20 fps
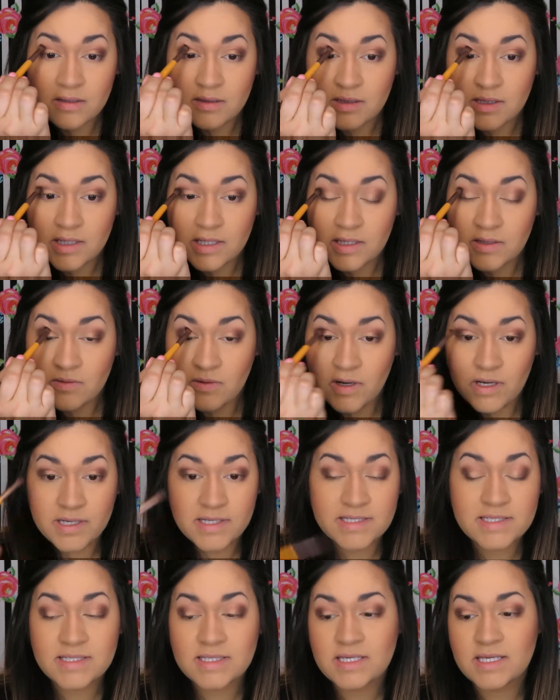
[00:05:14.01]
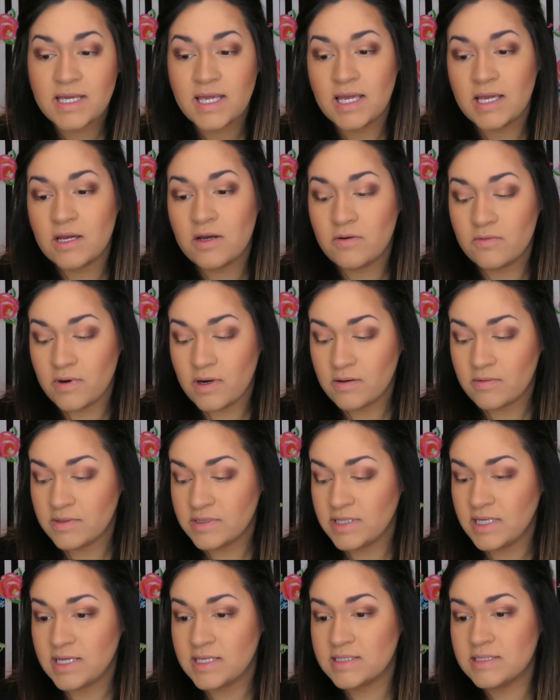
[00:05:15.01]
Like, you honestly can't go wrong
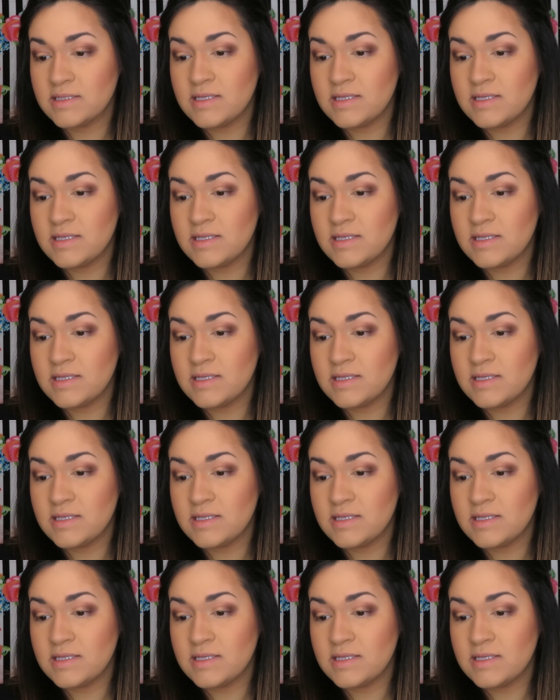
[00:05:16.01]
with this.